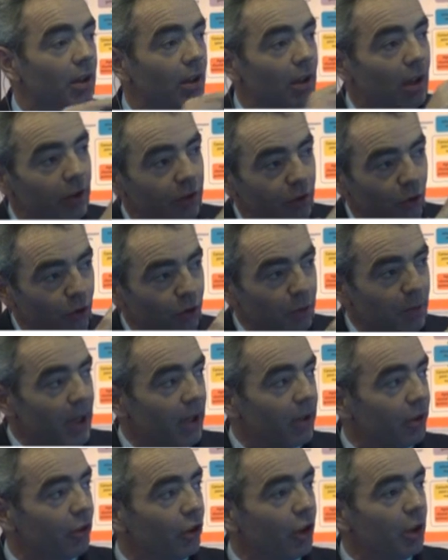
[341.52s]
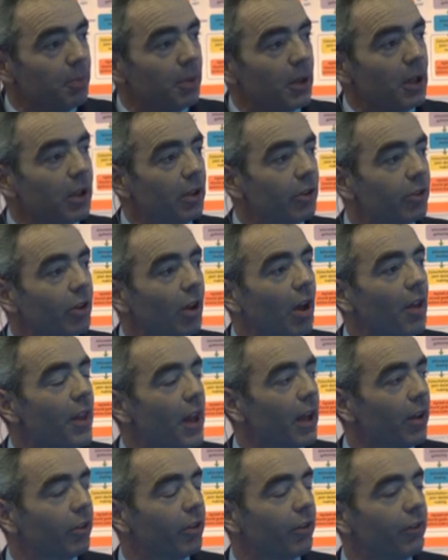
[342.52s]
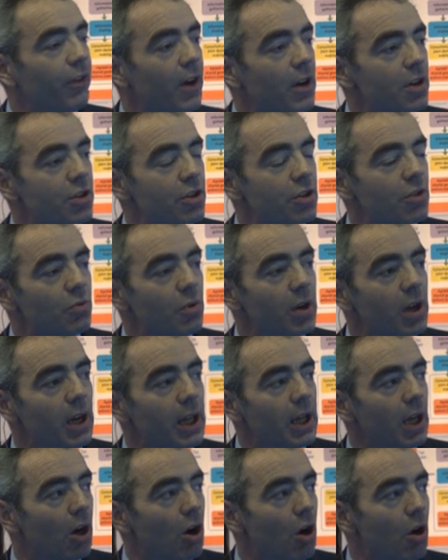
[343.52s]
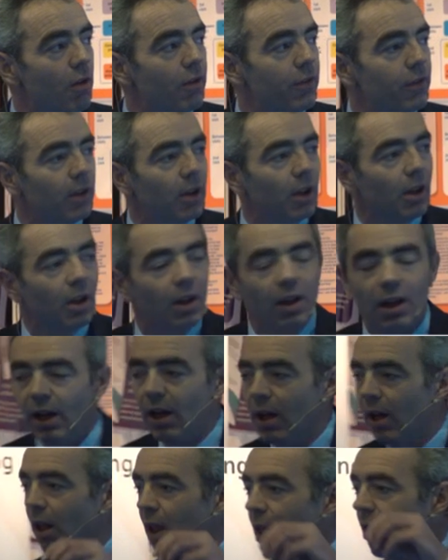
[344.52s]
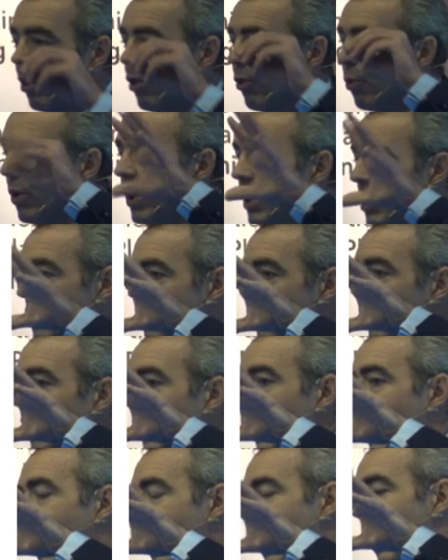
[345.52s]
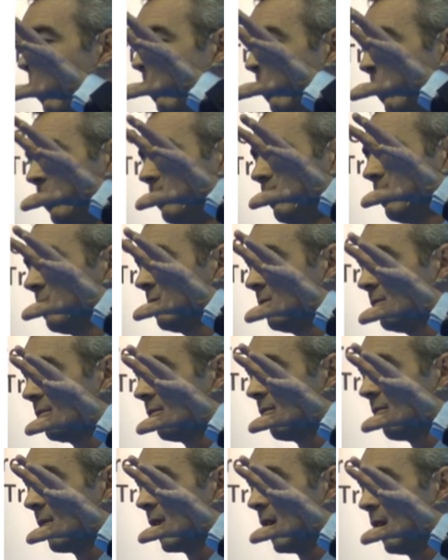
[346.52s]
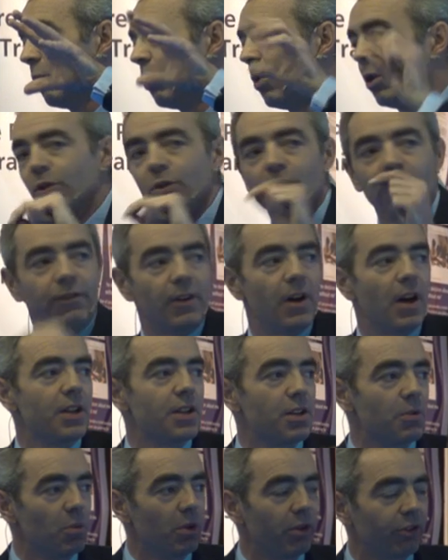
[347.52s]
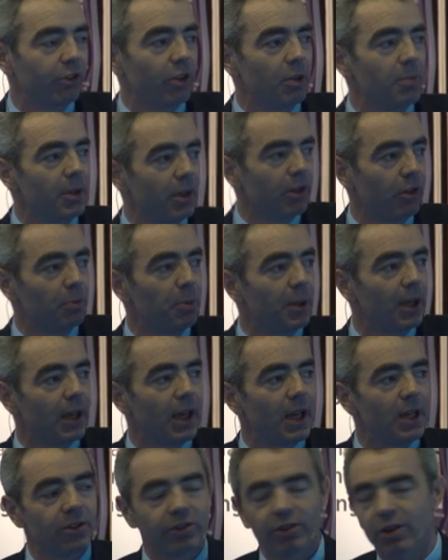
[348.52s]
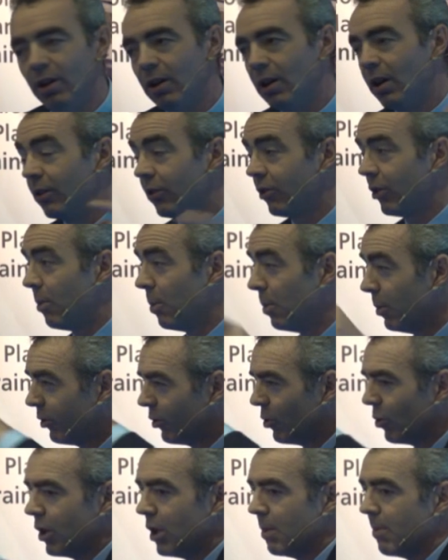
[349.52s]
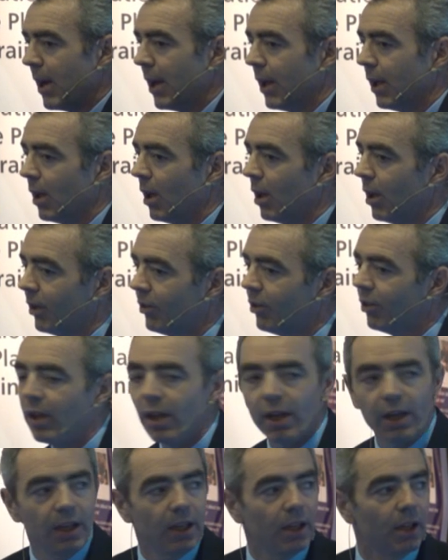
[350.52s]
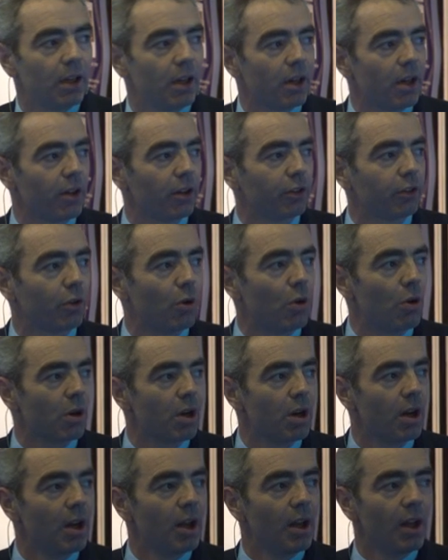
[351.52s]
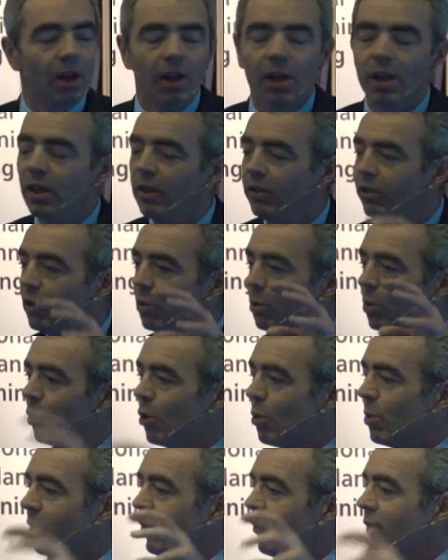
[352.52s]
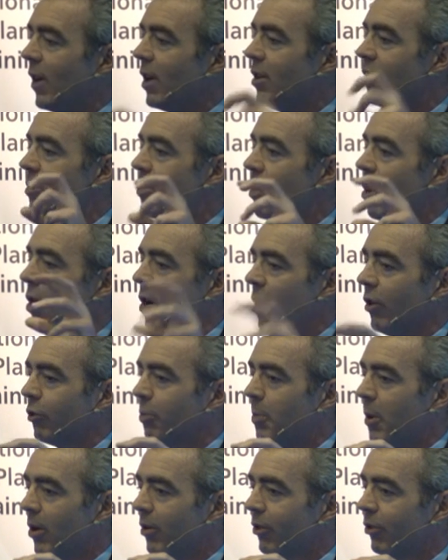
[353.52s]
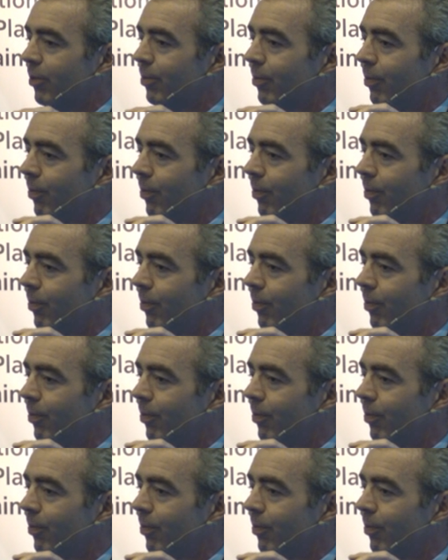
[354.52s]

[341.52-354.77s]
I talked about the GPs, and that's a function really of the reach that they have. What you'll find, and we'll see this a bit later, and someone was talking about it earlier today in another talk, is you will always find you've got hotspots.